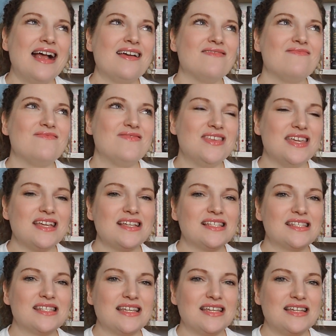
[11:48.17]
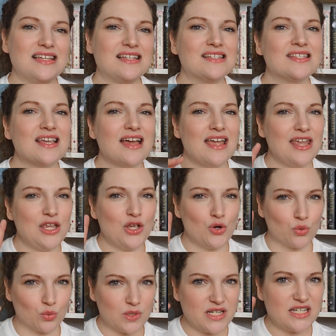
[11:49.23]
This is a
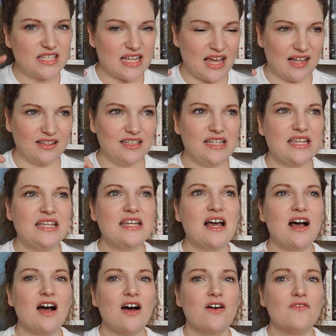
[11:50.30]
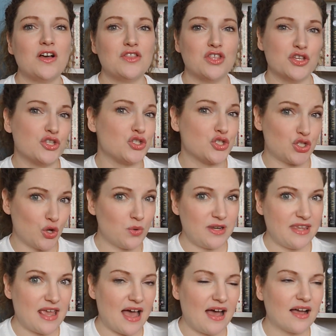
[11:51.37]
retelling of the
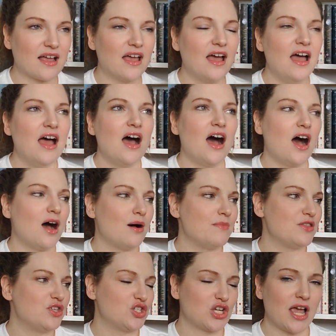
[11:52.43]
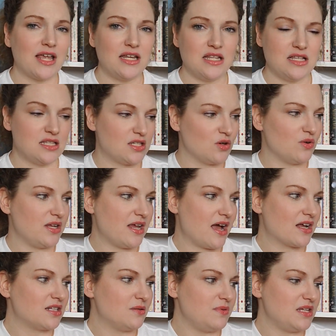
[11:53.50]
Zodiac, the Chinese
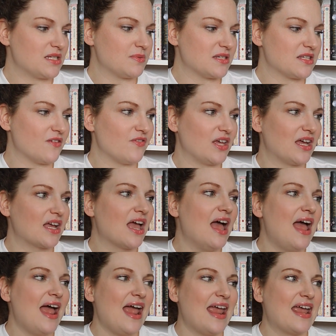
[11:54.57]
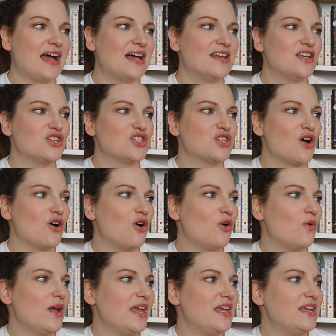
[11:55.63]
Zodiac to be specific. And
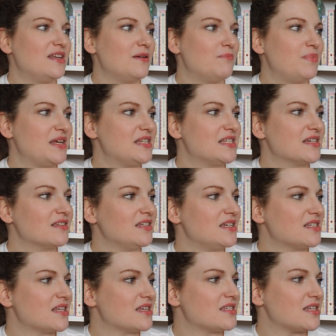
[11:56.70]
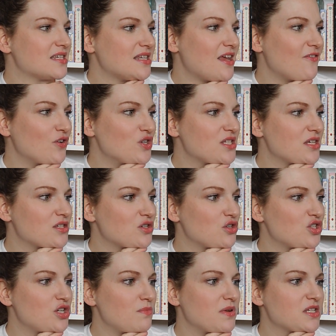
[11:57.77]
so it basically, it says to save her sister,
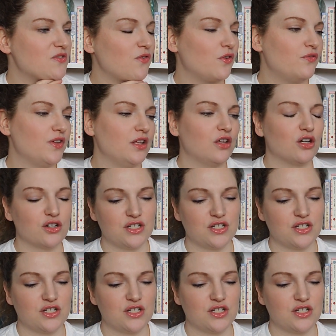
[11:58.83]
she must fulfill her